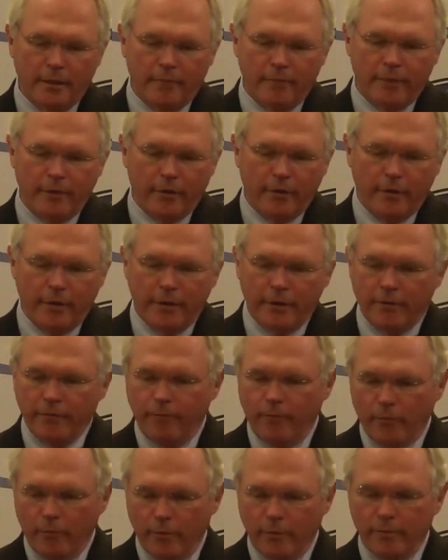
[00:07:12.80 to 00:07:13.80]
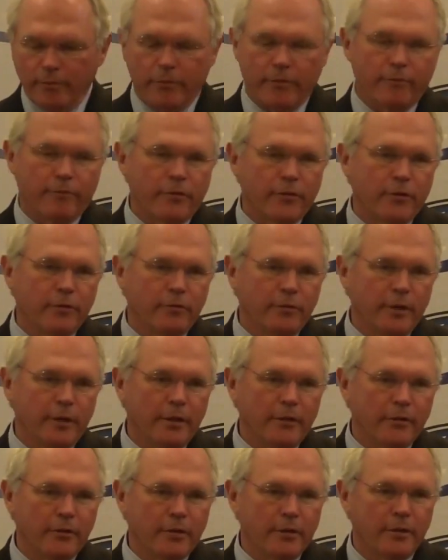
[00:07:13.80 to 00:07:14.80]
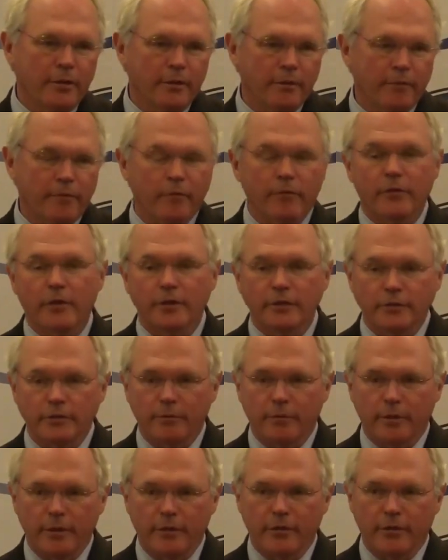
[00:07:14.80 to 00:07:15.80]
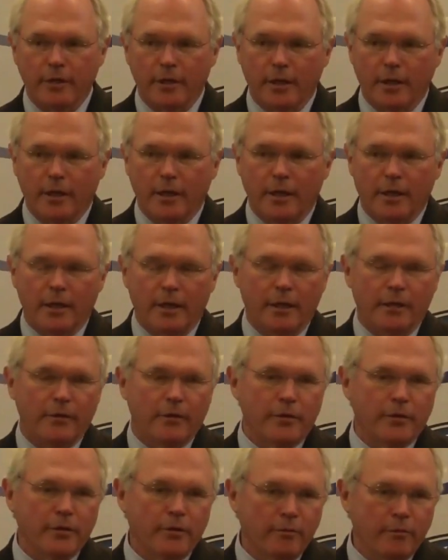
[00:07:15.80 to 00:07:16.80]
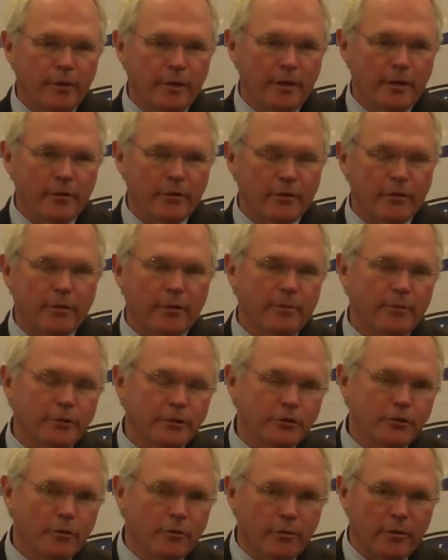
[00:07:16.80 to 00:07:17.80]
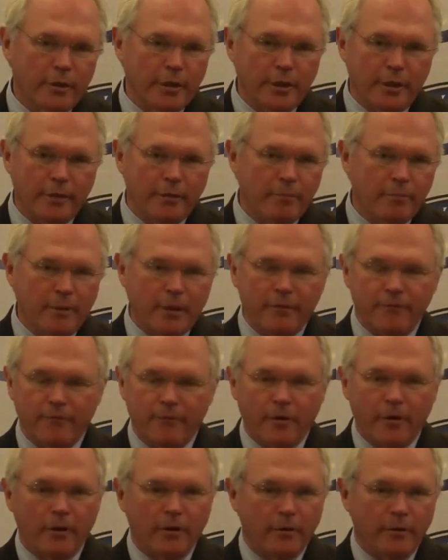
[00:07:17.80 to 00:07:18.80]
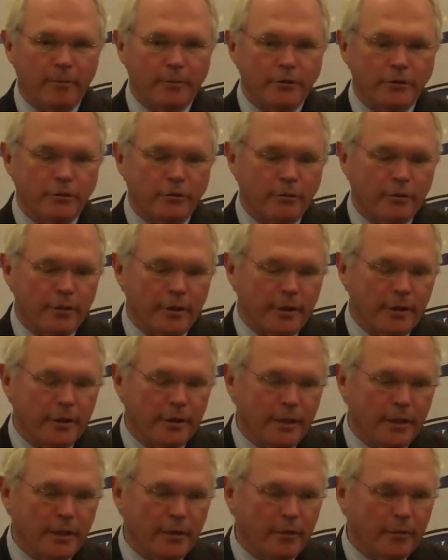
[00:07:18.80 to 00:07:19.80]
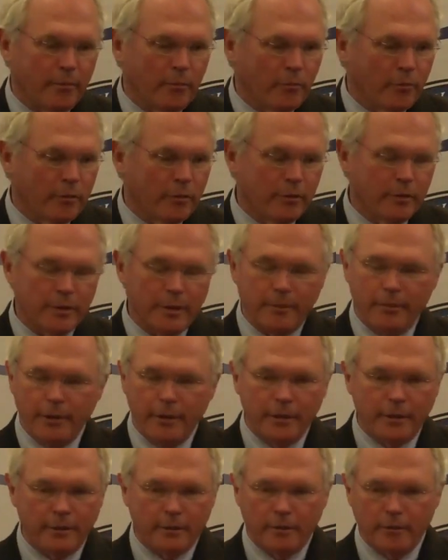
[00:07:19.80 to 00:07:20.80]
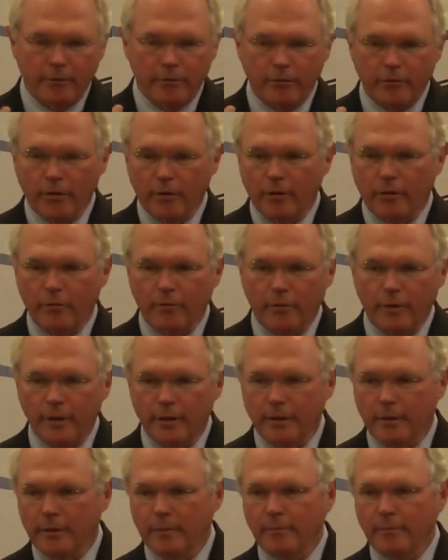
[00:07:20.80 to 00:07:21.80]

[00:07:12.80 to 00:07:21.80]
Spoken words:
various forms of Sunnis for centuries. And the Sunnis are the majority, by far the majority in the Arab world. I mean, it goes all the way to,